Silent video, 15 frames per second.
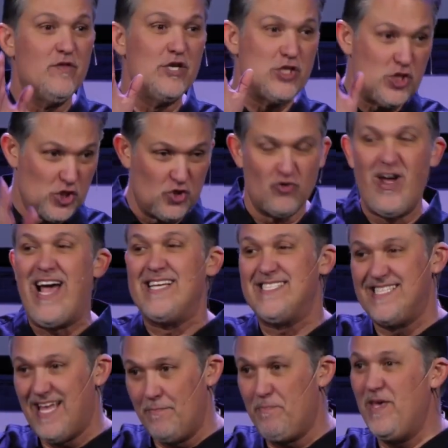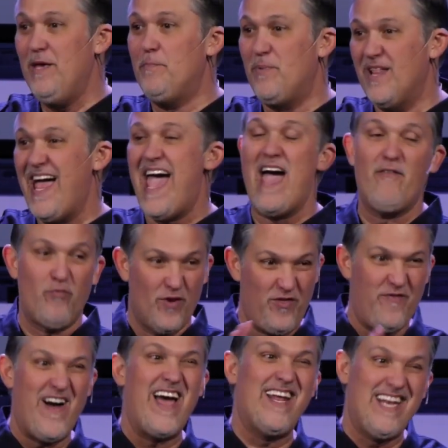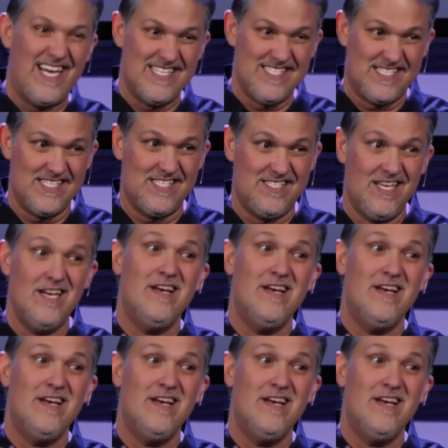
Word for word: stress that people have with finances,